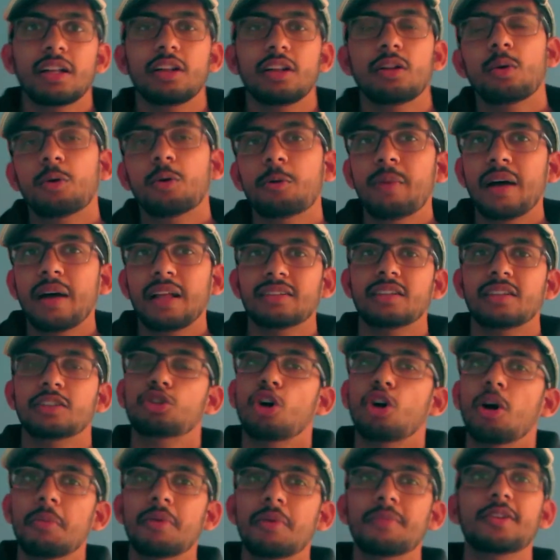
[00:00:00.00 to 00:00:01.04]
the
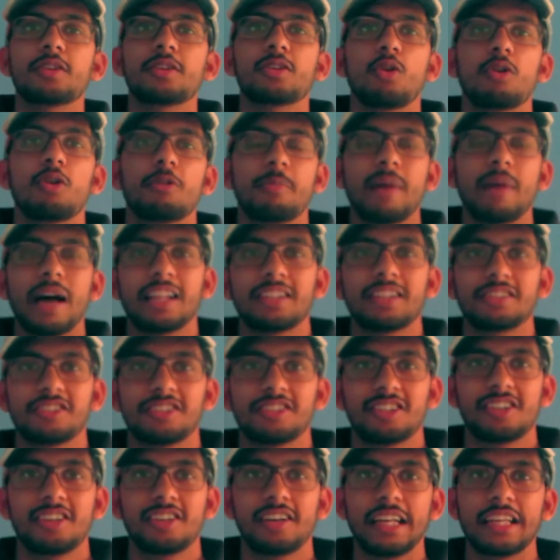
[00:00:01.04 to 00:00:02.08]
job of the load
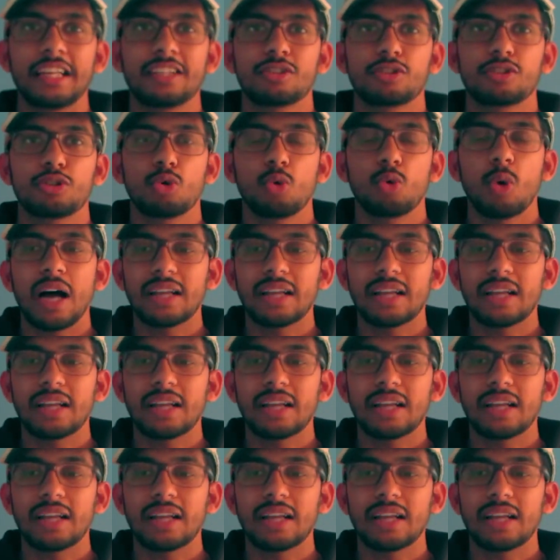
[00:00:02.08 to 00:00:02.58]
balancer is to